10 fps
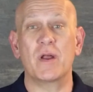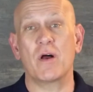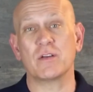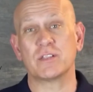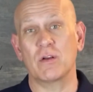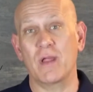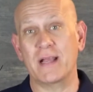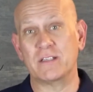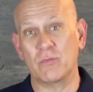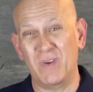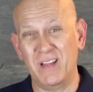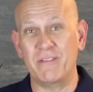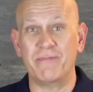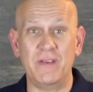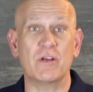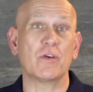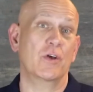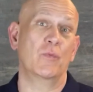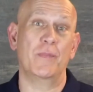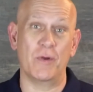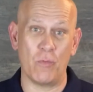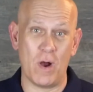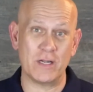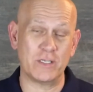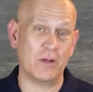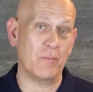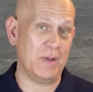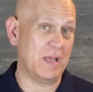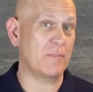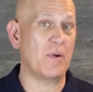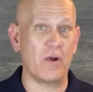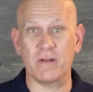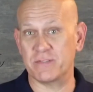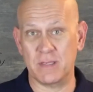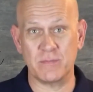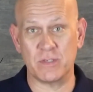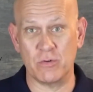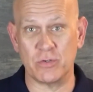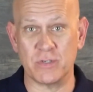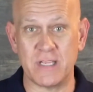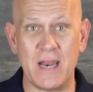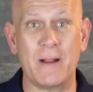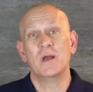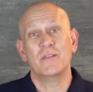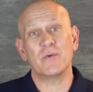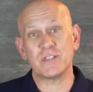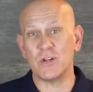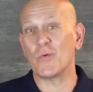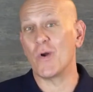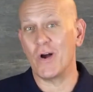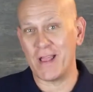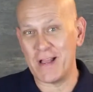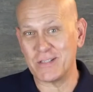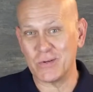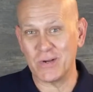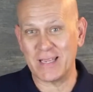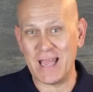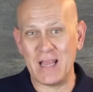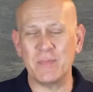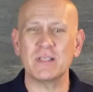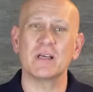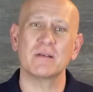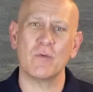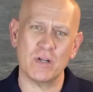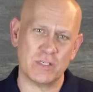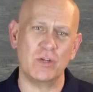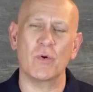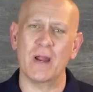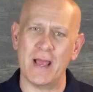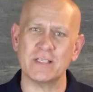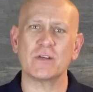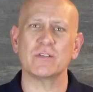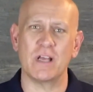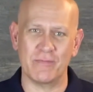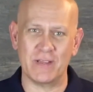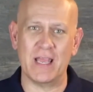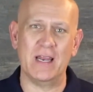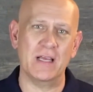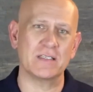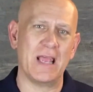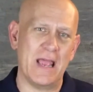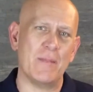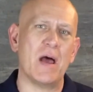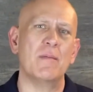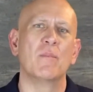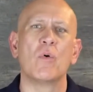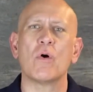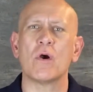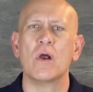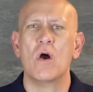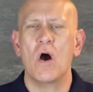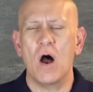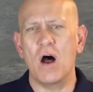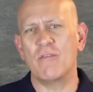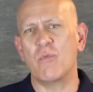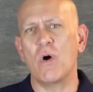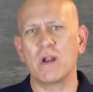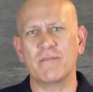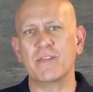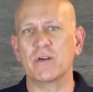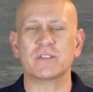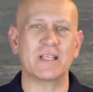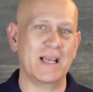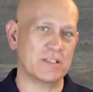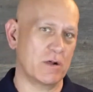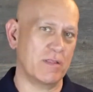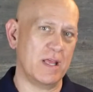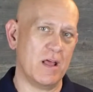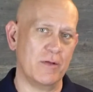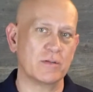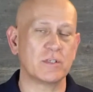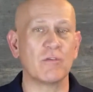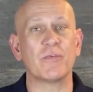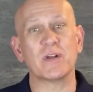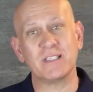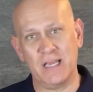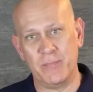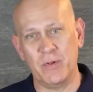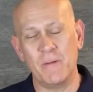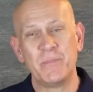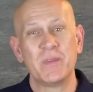also like to really feel good when they're watching or being a part of some social setting. There is no wrong answer again, but the question you want to ask yourself again is, am I more of one of those things or the other? So for example,